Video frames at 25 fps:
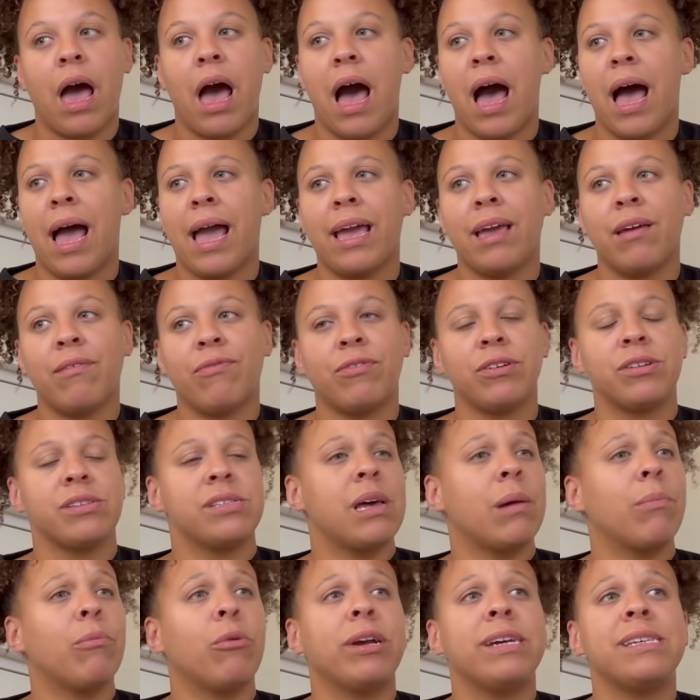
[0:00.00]
I, for
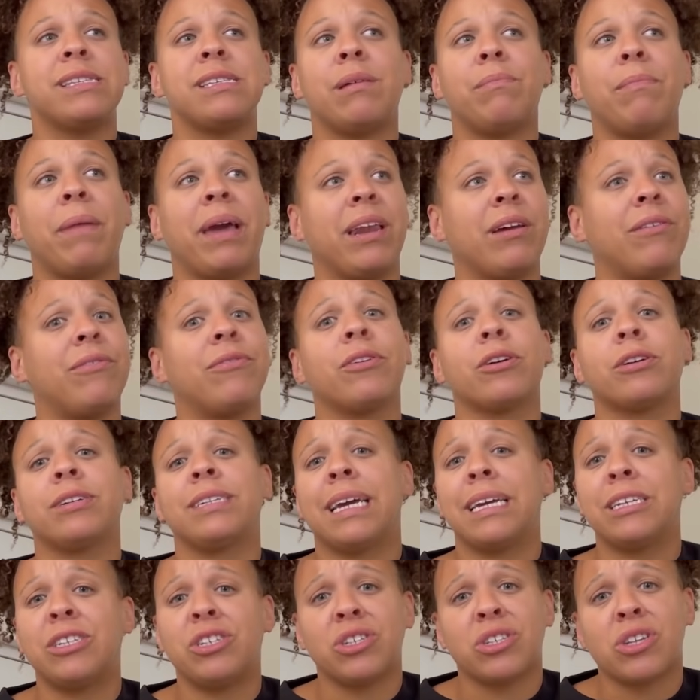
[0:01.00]
some reason, made a
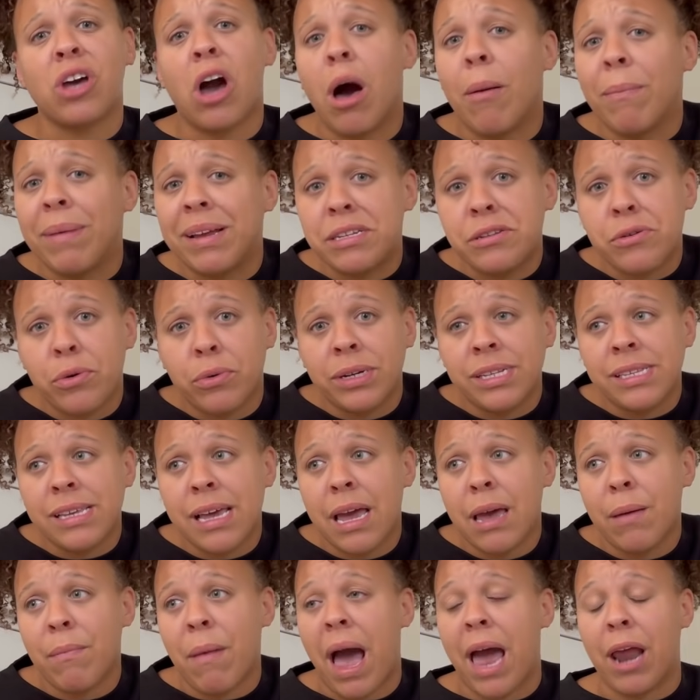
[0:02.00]
flirtatious comment towards
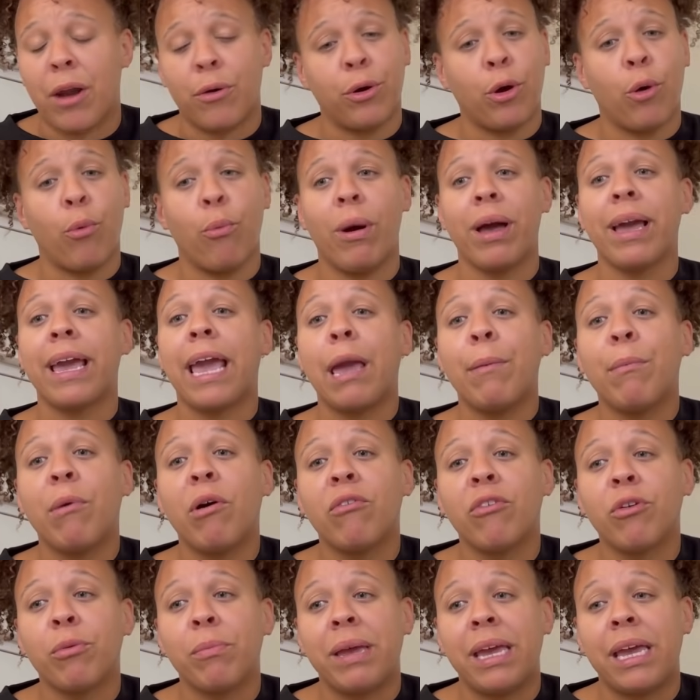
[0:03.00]
him. I don't know what came
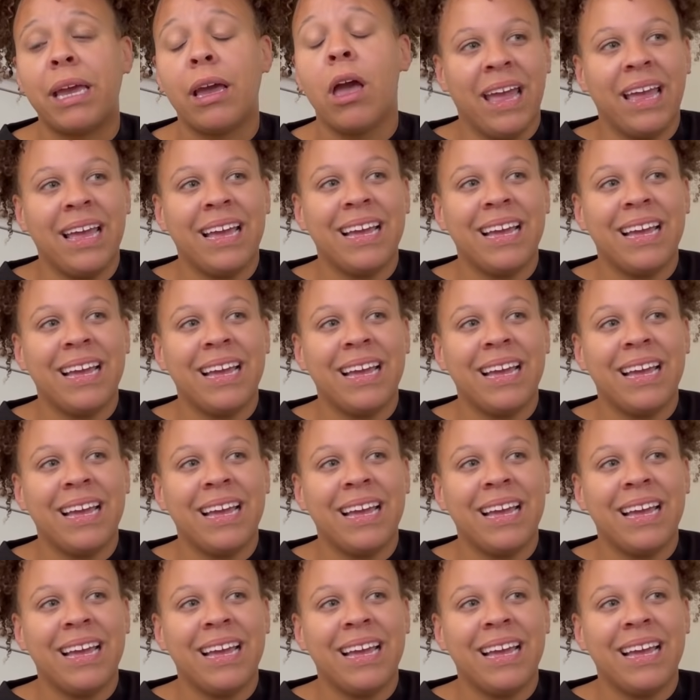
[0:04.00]
over me.